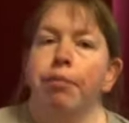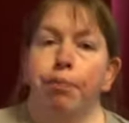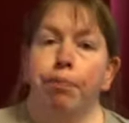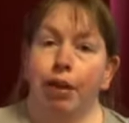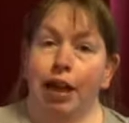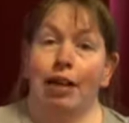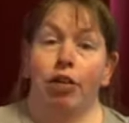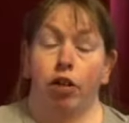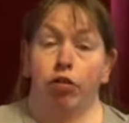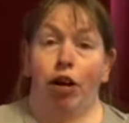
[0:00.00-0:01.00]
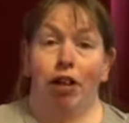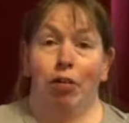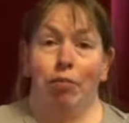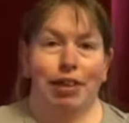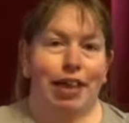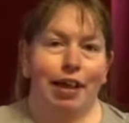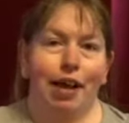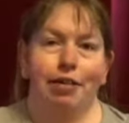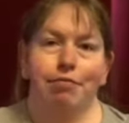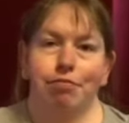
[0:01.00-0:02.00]
but that costs quite a lot of money.
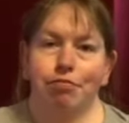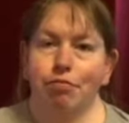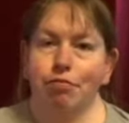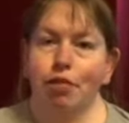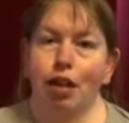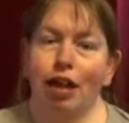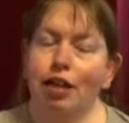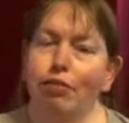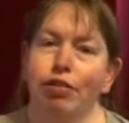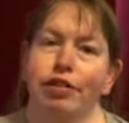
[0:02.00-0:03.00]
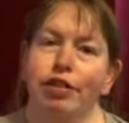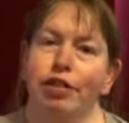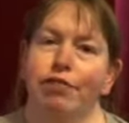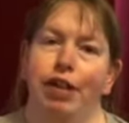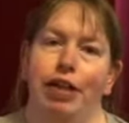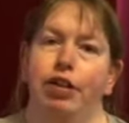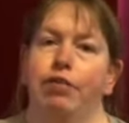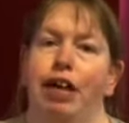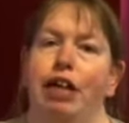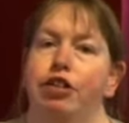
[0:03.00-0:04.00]
I wouldn't disinvest in a
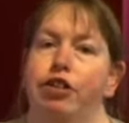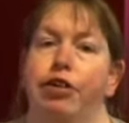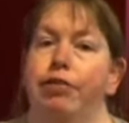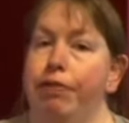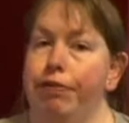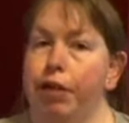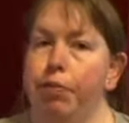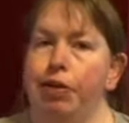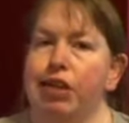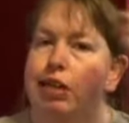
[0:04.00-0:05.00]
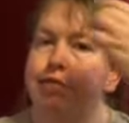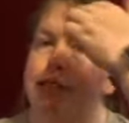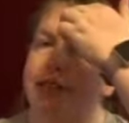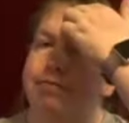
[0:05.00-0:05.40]
van to use for a few boot sales.